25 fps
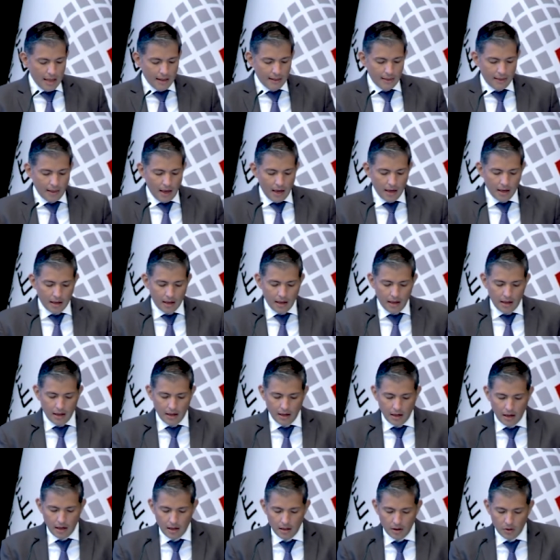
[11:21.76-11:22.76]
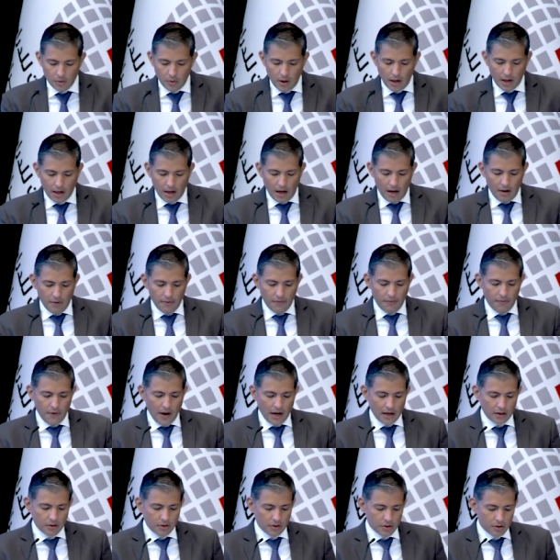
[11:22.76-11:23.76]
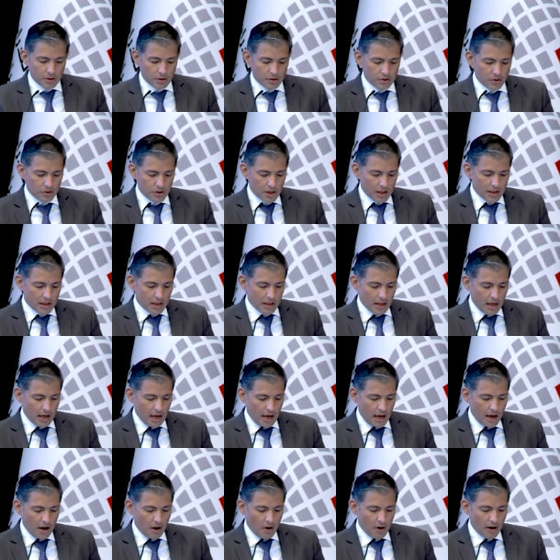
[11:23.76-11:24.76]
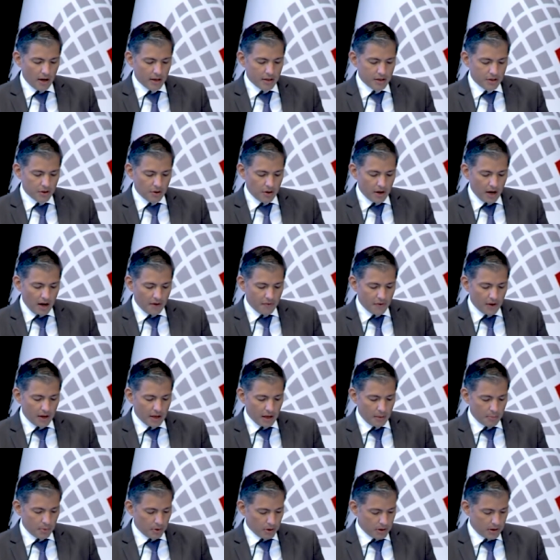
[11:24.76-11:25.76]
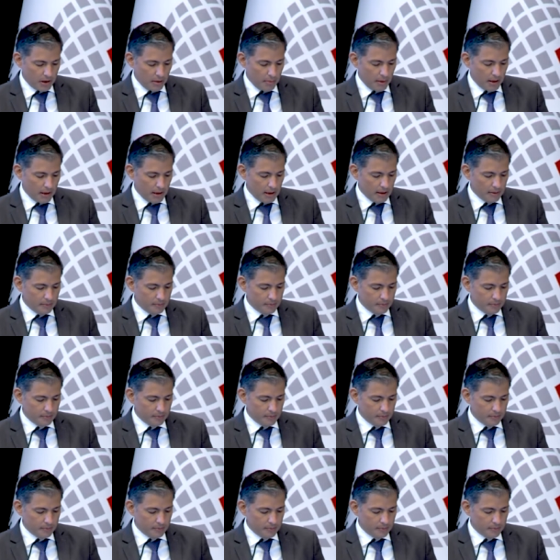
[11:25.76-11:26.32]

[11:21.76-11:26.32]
taking into account factors such as geographical proximity.